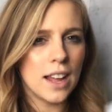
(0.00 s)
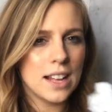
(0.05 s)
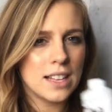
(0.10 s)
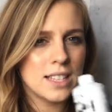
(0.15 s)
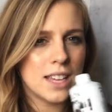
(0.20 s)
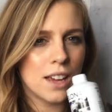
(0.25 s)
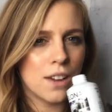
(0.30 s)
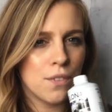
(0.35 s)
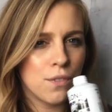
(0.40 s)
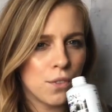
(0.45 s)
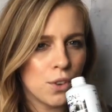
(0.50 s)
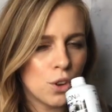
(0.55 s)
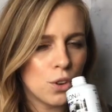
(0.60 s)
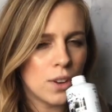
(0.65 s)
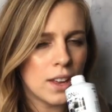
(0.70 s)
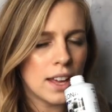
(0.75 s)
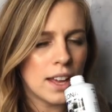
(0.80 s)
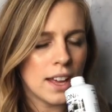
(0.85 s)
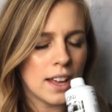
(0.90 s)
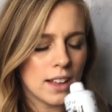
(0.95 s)
It's like
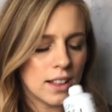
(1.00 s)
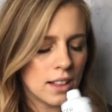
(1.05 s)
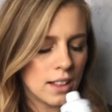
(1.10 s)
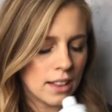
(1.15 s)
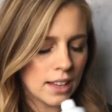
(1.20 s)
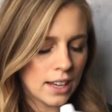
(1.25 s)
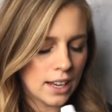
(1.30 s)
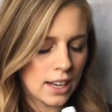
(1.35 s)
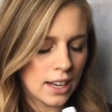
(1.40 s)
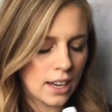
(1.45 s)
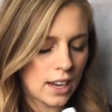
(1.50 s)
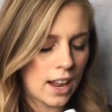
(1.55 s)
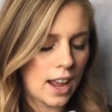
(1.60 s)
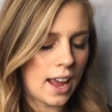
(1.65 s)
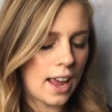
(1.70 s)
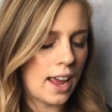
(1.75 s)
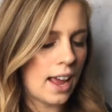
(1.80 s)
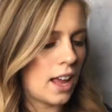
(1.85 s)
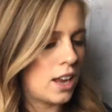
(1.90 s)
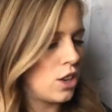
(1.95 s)
fruity and clean,
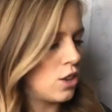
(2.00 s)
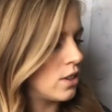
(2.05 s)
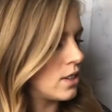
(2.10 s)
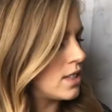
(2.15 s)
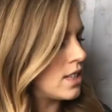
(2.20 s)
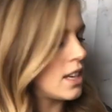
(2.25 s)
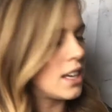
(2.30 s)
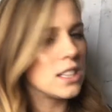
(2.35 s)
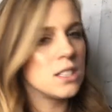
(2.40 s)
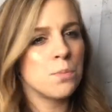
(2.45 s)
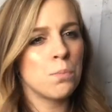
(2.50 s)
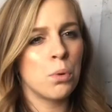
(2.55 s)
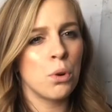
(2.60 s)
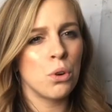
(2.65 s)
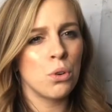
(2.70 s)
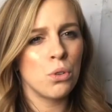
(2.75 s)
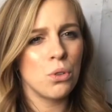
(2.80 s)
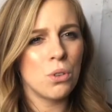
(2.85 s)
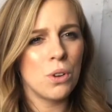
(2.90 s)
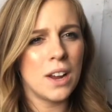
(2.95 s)
and you can see it's
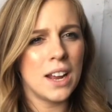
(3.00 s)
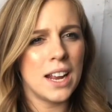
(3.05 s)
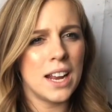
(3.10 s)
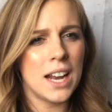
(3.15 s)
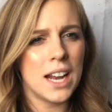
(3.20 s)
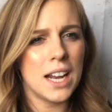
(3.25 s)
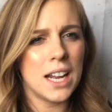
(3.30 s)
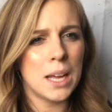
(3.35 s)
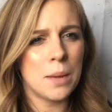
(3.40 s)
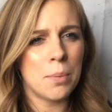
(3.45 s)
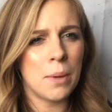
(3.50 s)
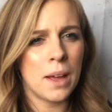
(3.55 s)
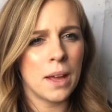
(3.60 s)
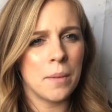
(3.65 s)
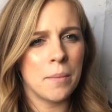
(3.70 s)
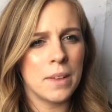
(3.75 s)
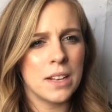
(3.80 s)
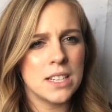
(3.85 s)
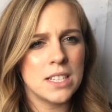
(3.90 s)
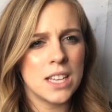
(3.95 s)
pretty
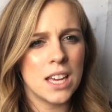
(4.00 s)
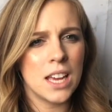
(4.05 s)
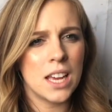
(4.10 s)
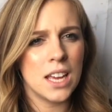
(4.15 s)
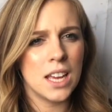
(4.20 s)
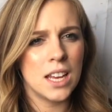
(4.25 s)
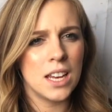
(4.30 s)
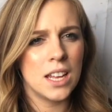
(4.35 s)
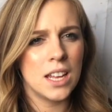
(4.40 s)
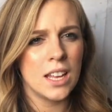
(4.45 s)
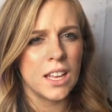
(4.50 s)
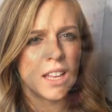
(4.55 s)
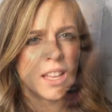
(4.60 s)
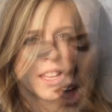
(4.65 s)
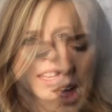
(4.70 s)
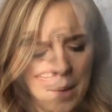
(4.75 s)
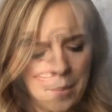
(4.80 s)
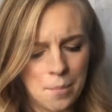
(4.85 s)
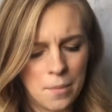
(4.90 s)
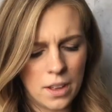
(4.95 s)
pigmented.
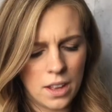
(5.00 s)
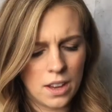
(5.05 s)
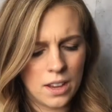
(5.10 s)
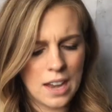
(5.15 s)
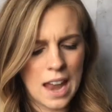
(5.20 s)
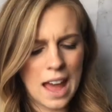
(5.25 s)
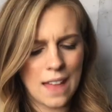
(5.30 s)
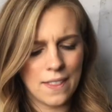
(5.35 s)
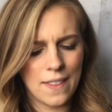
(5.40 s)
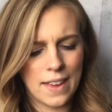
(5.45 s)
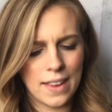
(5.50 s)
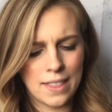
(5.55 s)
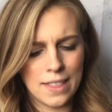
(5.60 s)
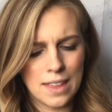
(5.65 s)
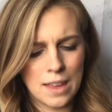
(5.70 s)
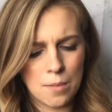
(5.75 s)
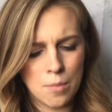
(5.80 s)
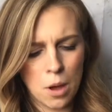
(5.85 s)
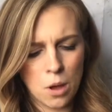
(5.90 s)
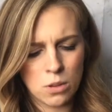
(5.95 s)
Not like
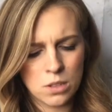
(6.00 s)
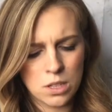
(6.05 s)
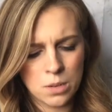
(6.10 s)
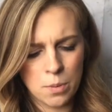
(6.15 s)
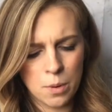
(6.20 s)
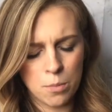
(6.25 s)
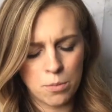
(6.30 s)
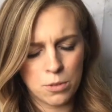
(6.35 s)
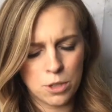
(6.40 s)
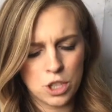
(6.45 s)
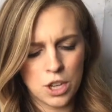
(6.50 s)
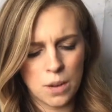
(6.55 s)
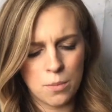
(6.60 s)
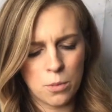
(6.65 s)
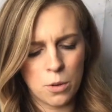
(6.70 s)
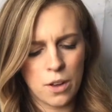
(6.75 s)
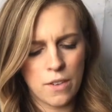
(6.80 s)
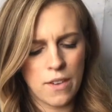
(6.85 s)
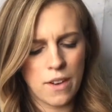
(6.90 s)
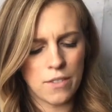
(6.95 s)
the most purple
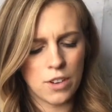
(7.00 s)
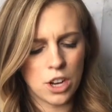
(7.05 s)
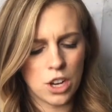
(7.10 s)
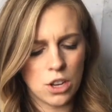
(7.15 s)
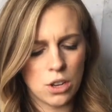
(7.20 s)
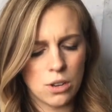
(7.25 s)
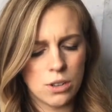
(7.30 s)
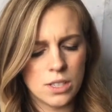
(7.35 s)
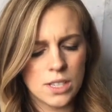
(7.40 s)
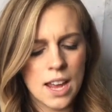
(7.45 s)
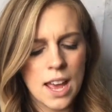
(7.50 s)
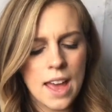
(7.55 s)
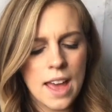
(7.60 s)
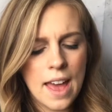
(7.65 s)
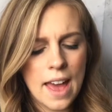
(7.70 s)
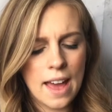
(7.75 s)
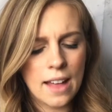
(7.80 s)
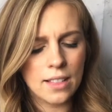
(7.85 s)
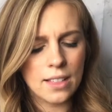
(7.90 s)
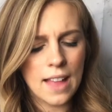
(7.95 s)
shampoo I've ever used.
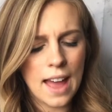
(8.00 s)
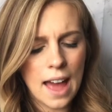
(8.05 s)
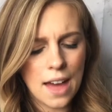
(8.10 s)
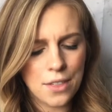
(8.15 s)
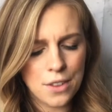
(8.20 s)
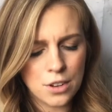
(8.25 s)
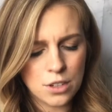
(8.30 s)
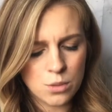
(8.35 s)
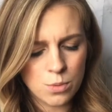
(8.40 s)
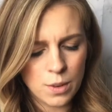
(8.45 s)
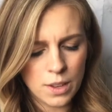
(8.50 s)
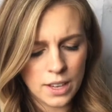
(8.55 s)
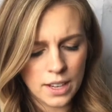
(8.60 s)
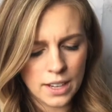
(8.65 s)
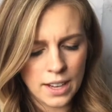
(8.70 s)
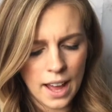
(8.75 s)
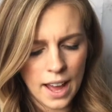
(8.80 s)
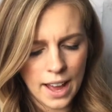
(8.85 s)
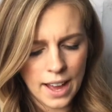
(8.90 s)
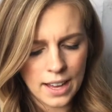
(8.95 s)
It lathers really
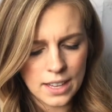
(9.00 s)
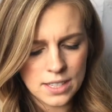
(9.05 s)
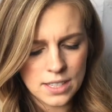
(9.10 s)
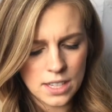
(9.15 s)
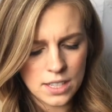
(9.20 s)
nice.